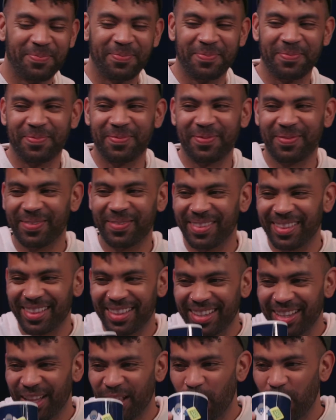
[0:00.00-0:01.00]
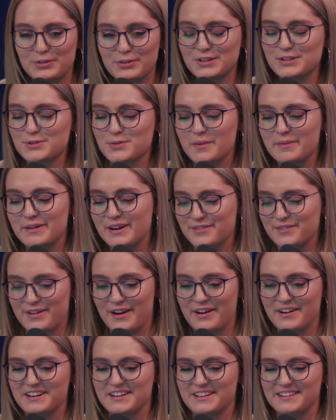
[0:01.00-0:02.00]
Yeah, first of all, both these women are
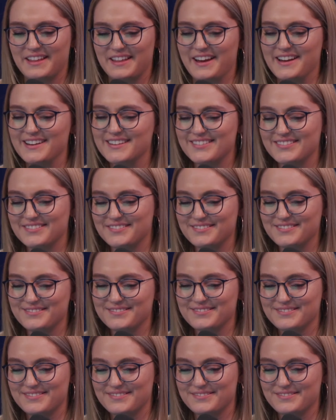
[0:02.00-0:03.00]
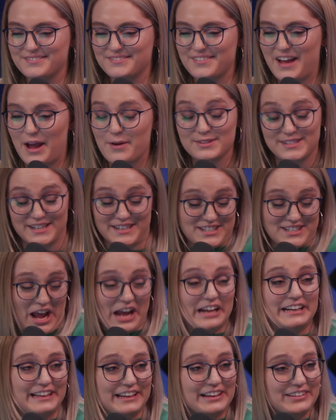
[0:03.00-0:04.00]
very like, I would say
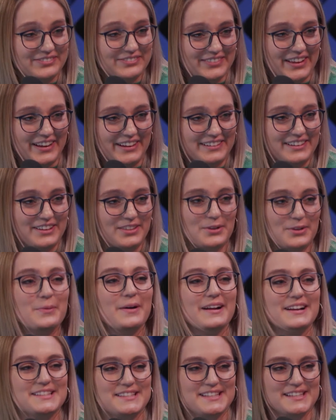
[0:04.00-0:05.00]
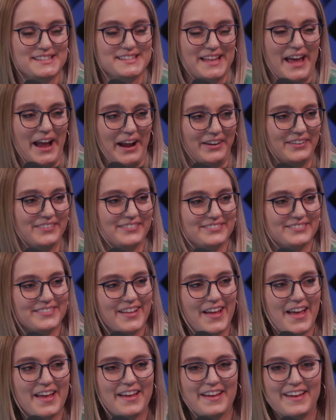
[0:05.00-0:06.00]
tiny. Like neither one is this like,
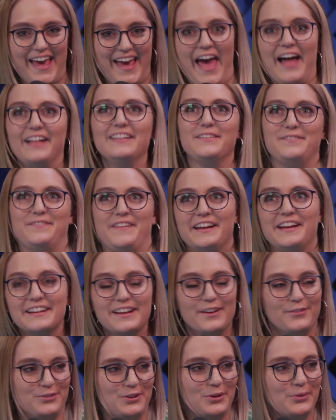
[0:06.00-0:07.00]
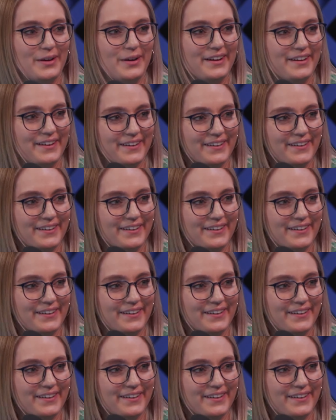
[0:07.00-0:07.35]
elephant, if you will.